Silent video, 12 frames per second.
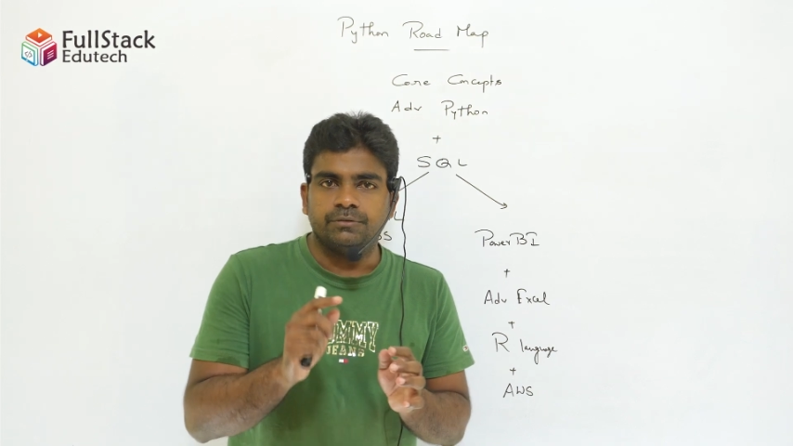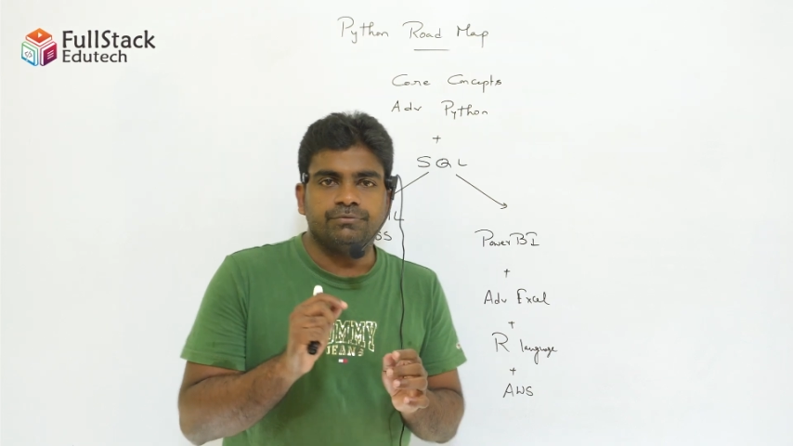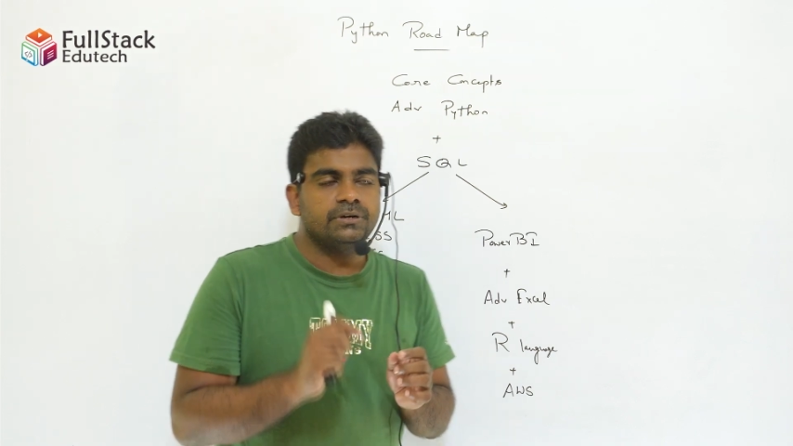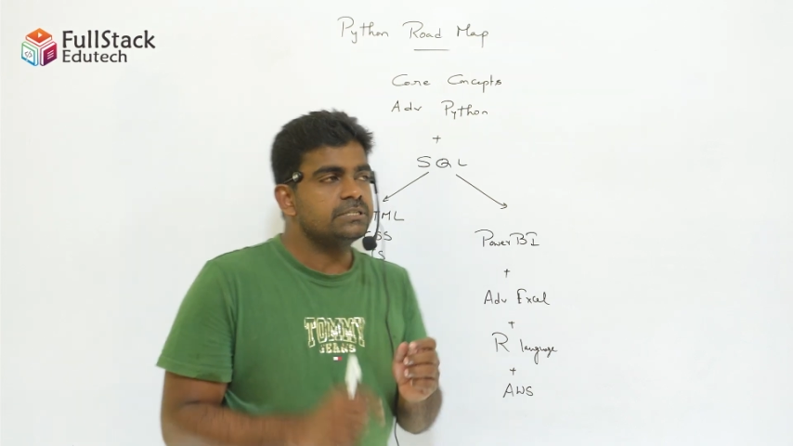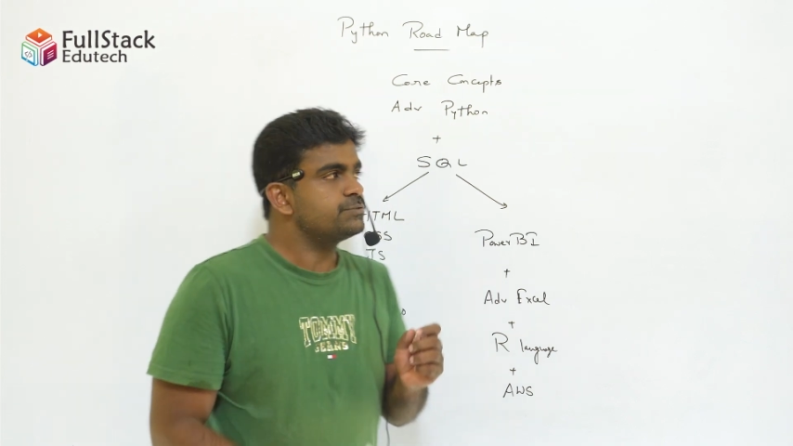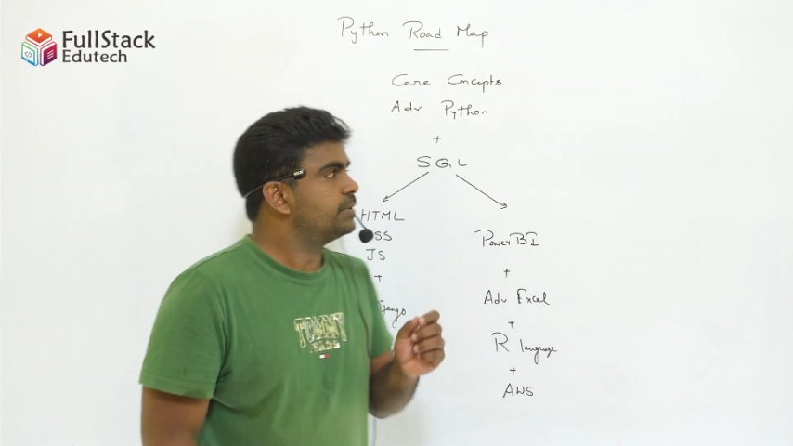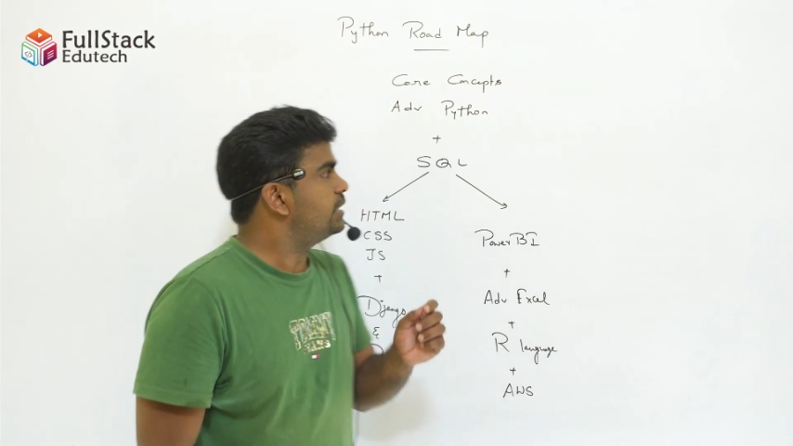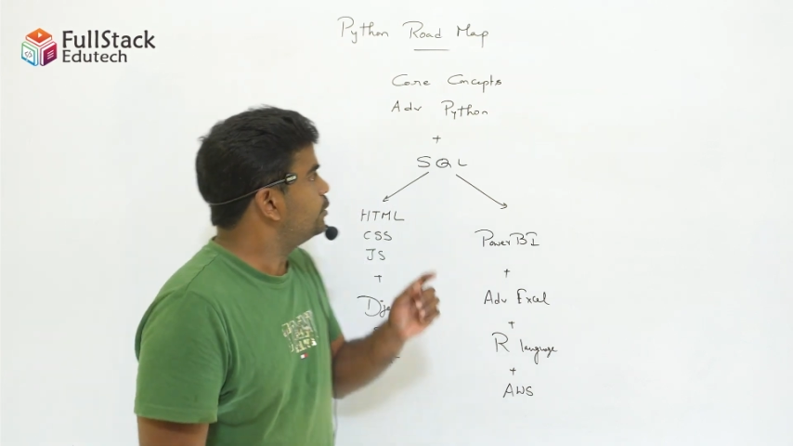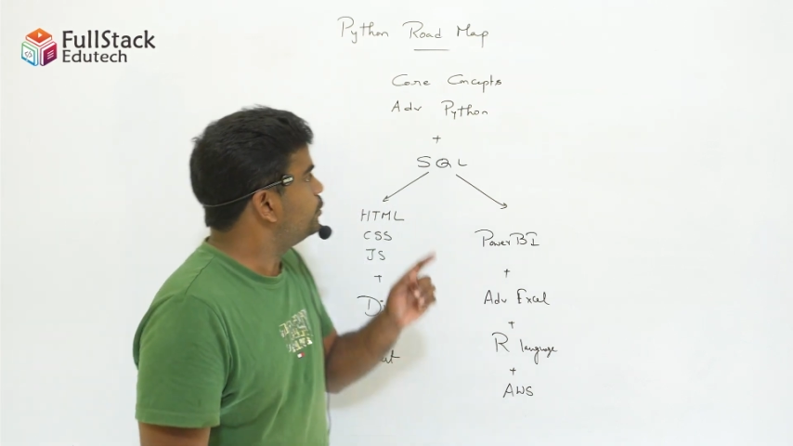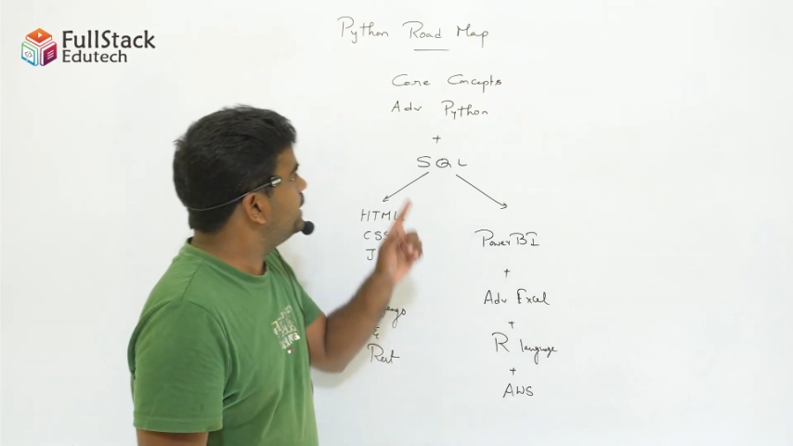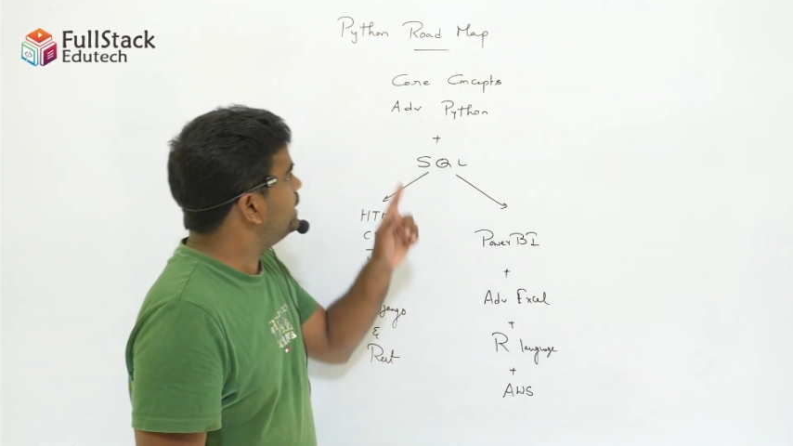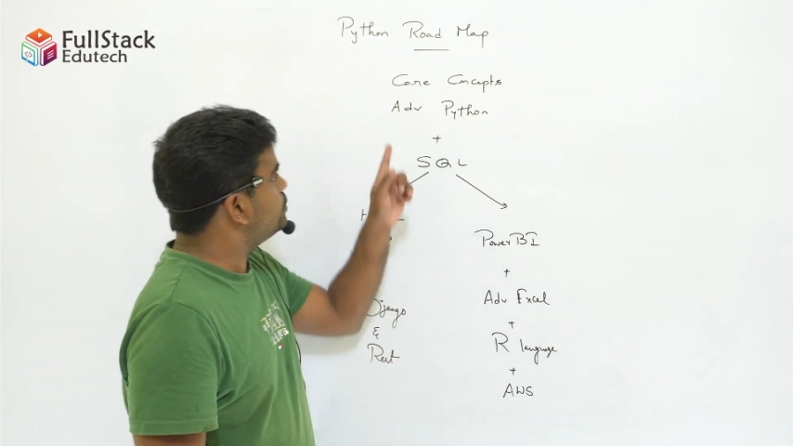the first one
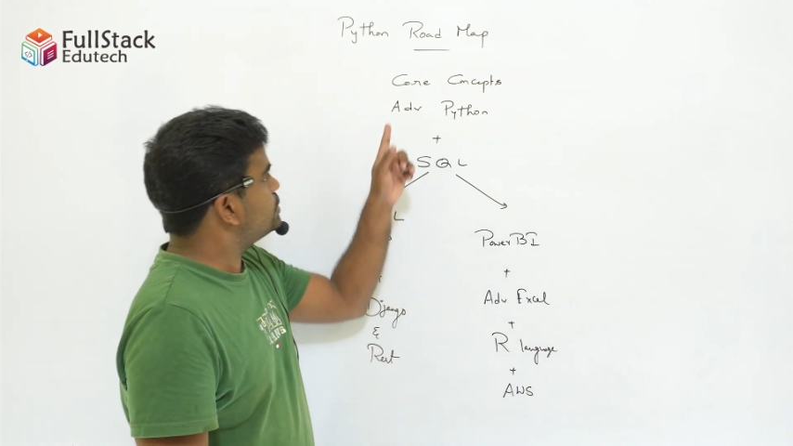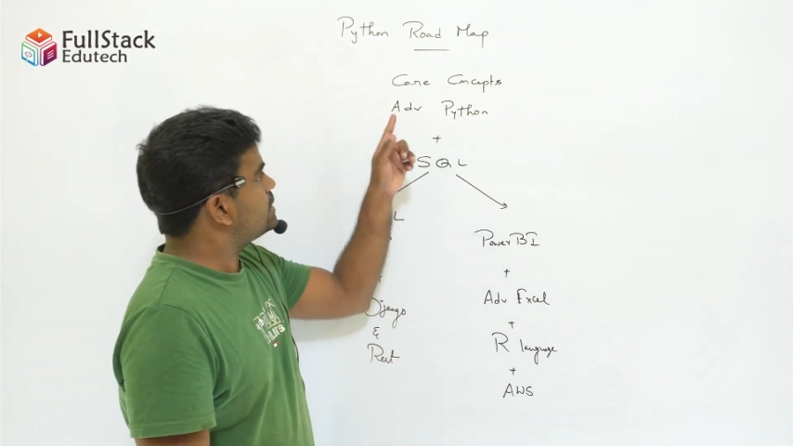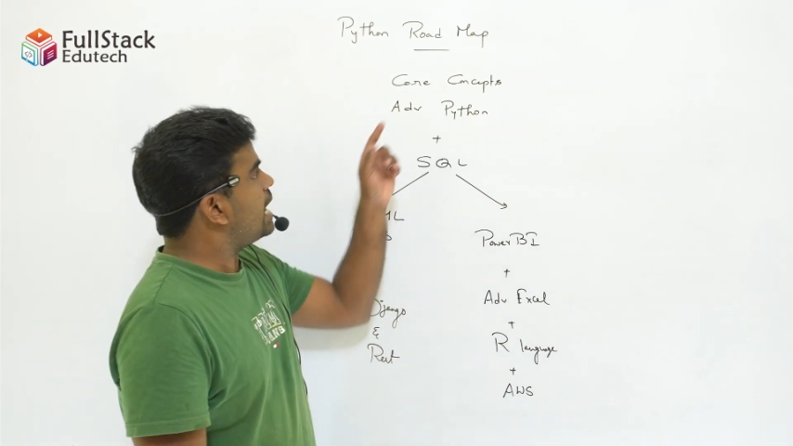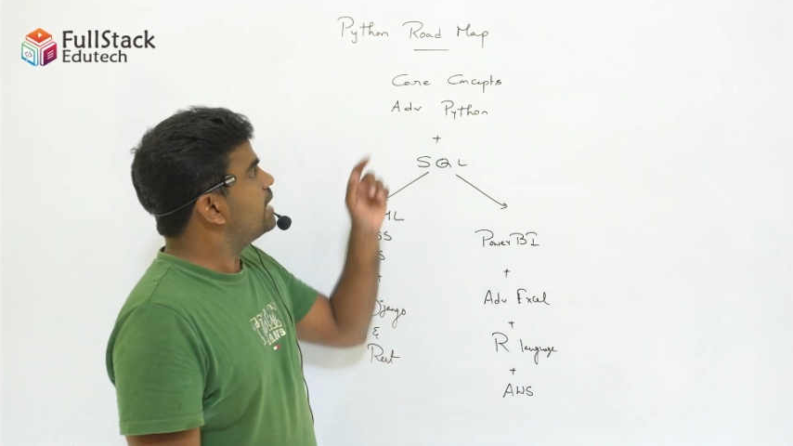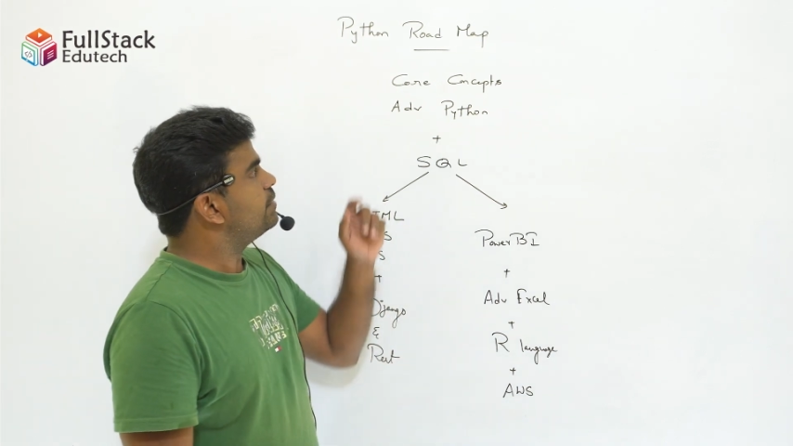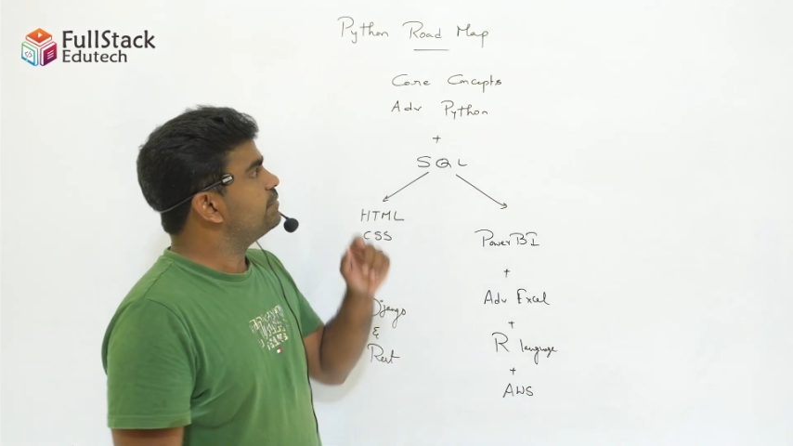you need to start